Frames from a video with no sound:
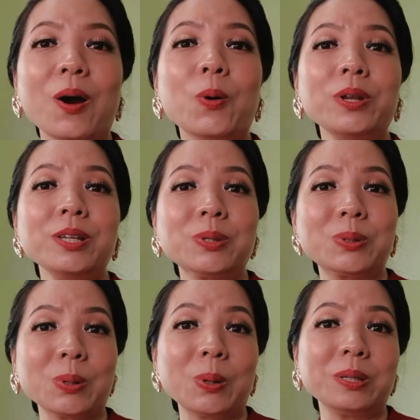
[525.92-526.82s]
I only
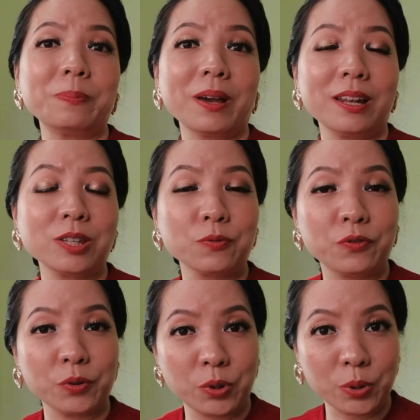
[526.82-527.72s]
saw the palette
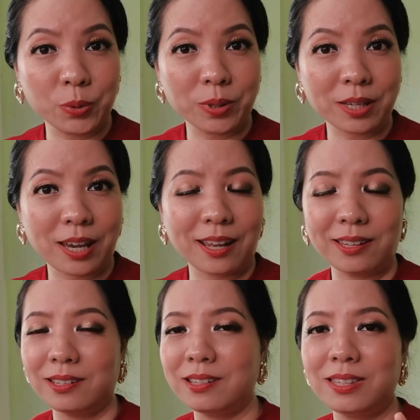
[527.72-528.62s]
photos and
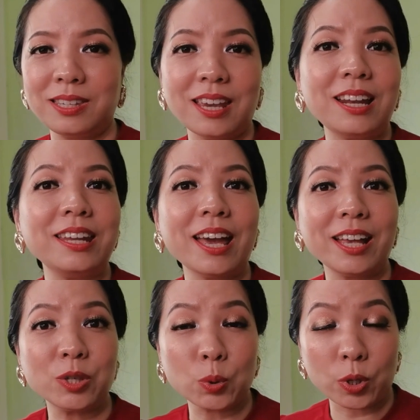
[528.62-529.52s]
I didn't see any
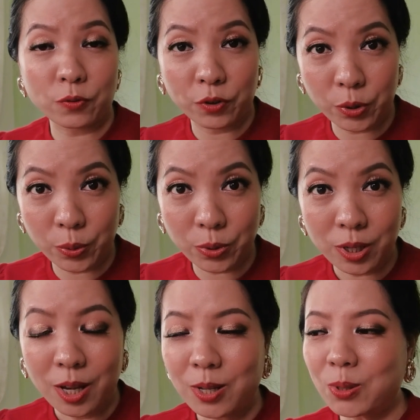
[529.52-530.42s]
hand swatch
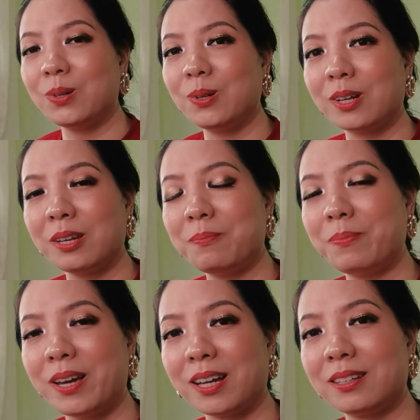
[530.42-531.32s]
photos. So
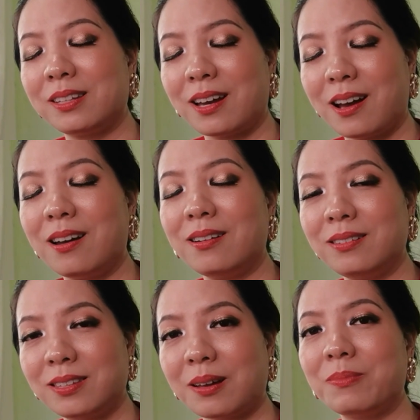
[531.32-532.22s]
looking back, there
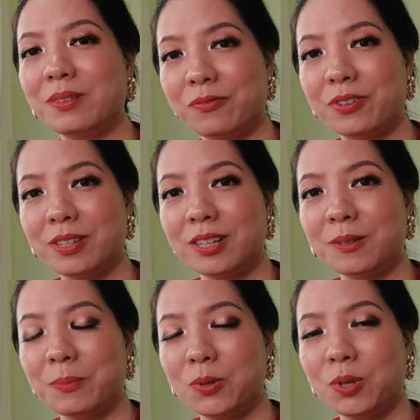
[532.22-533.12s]
are some
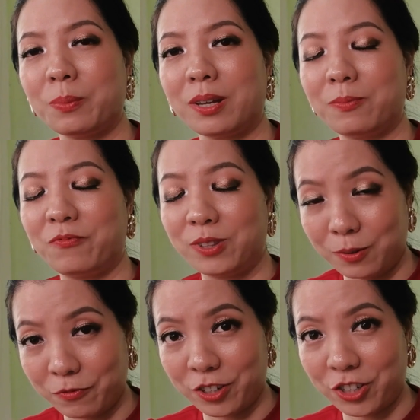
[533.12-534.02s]
differences between my
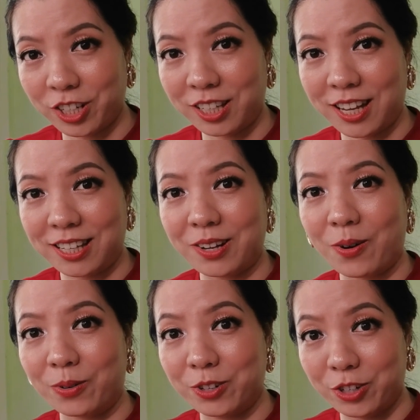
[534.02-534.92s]
dupe version and
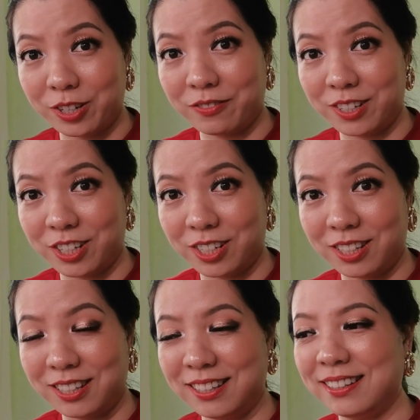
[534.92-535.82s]
the original
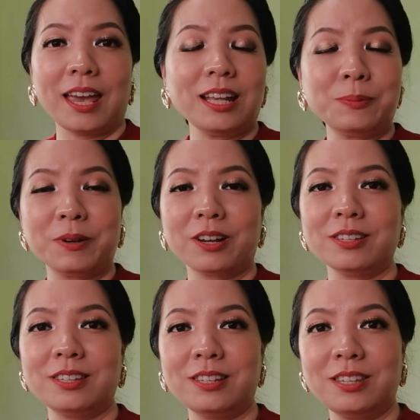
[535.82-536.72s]
version. And
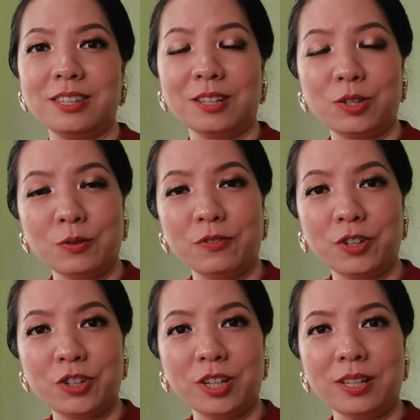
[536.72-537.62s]
because this is a dupe
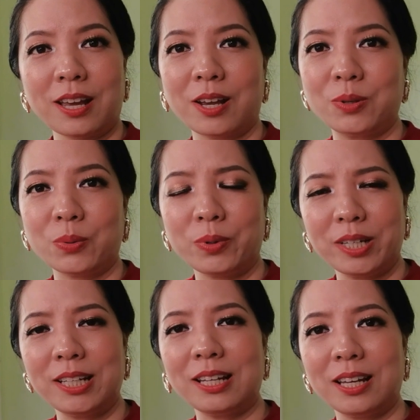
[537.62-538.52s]
version, I don't
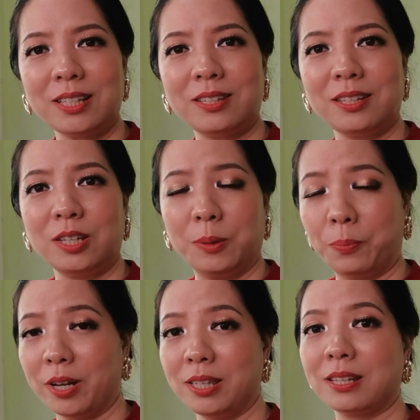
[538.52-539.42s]
really like the
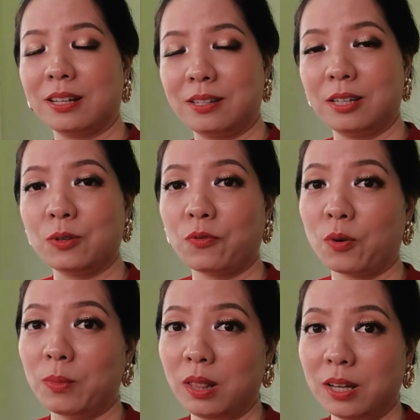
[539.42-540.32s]
pressed glitters
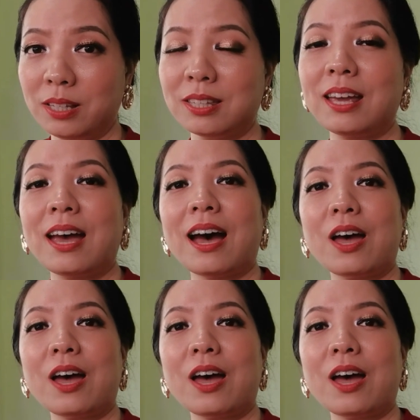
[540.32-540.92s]
formulas.